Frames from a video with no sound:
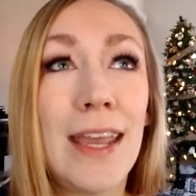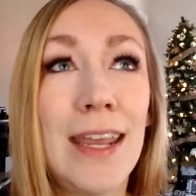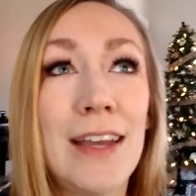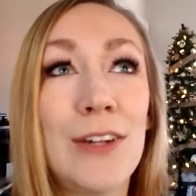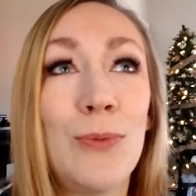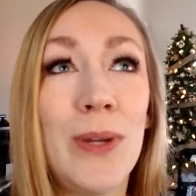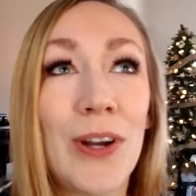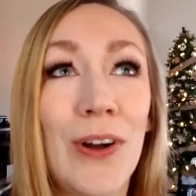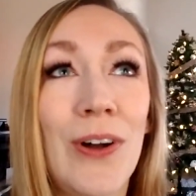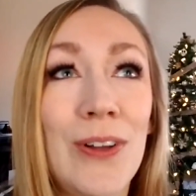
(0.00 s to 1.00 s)
And we
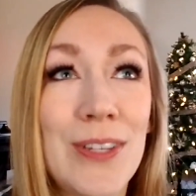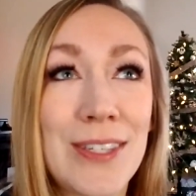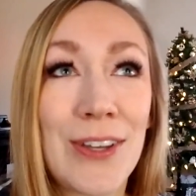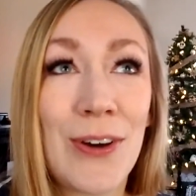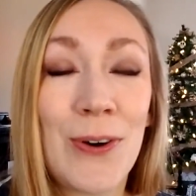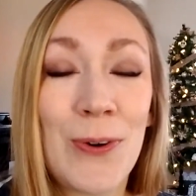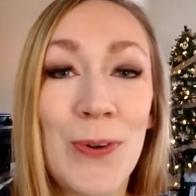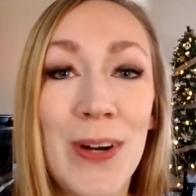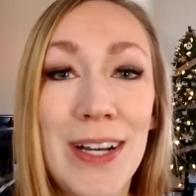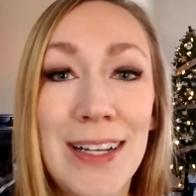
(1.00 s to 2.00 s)
are
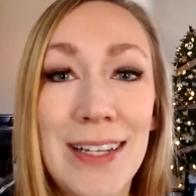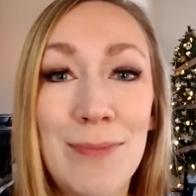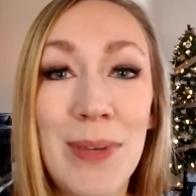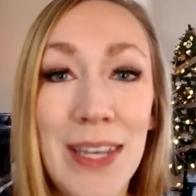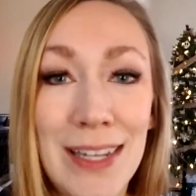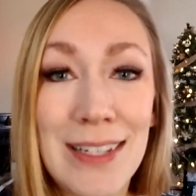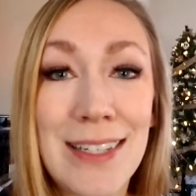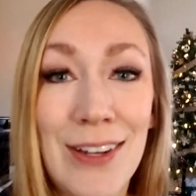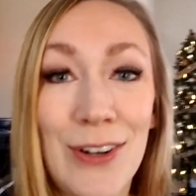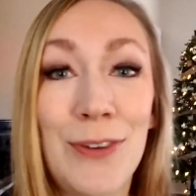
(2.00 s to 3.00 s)
also being
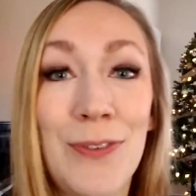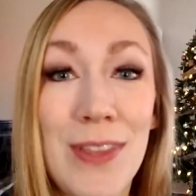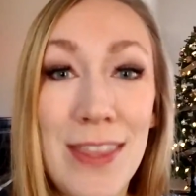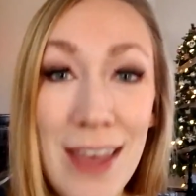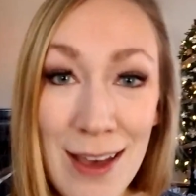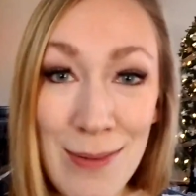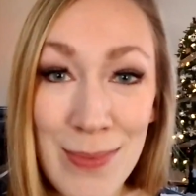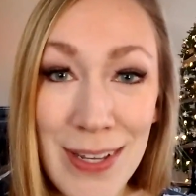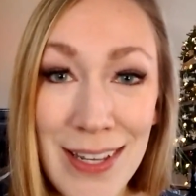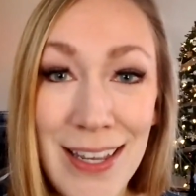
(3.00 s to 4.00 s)
considered for them.